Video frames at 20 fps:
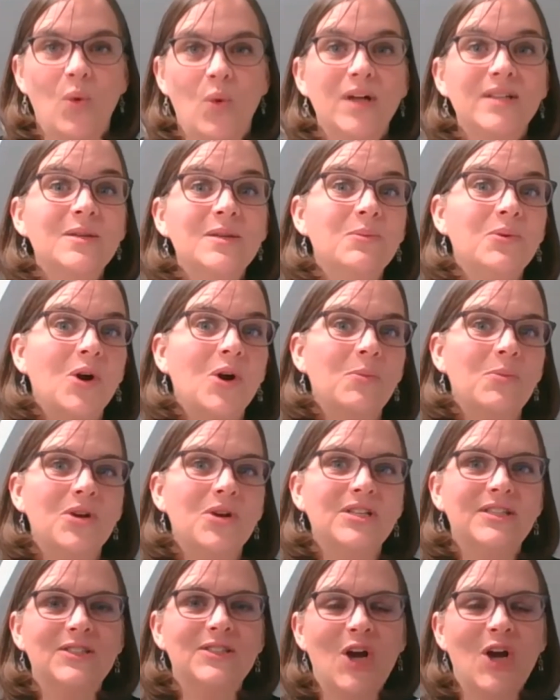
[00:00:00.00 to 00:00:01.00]
What's
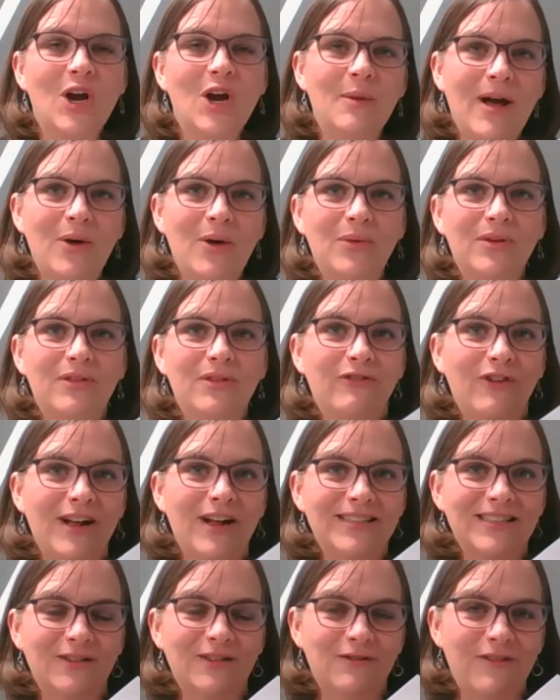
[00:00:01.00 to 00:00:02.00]
appropriate to talk about with
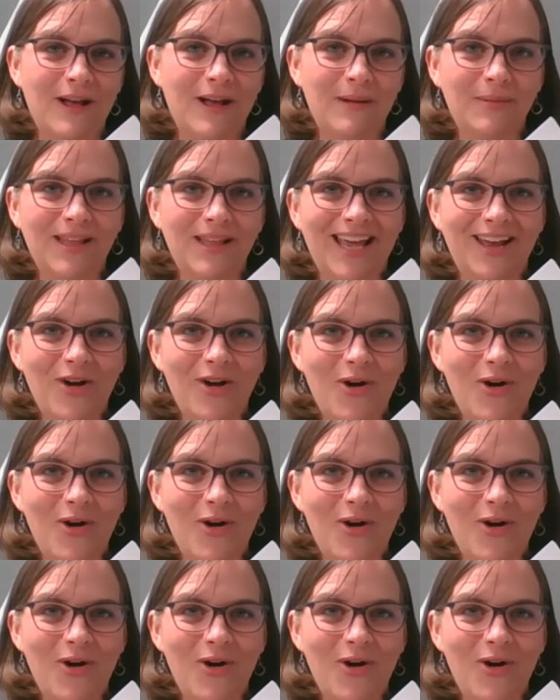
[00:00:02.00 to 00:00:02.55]
friends and family at